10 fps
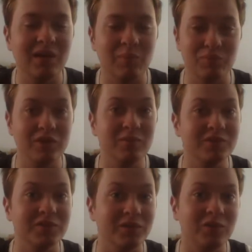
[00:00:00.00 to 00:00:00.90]
I'm pretty
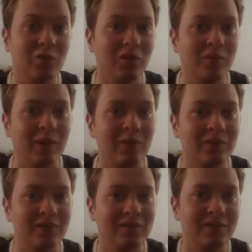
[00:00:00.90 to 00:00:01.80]
much going to talk
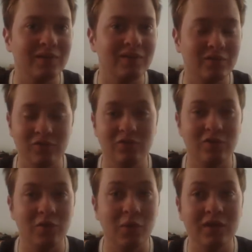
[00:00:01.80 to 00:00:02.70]
about should
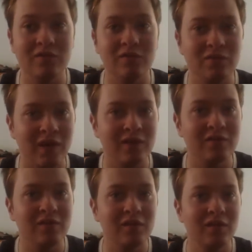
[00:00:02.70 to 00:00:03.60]
do is
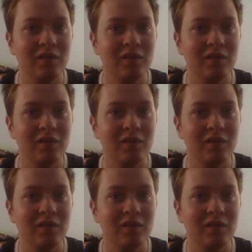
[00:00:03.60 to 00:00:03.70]
invest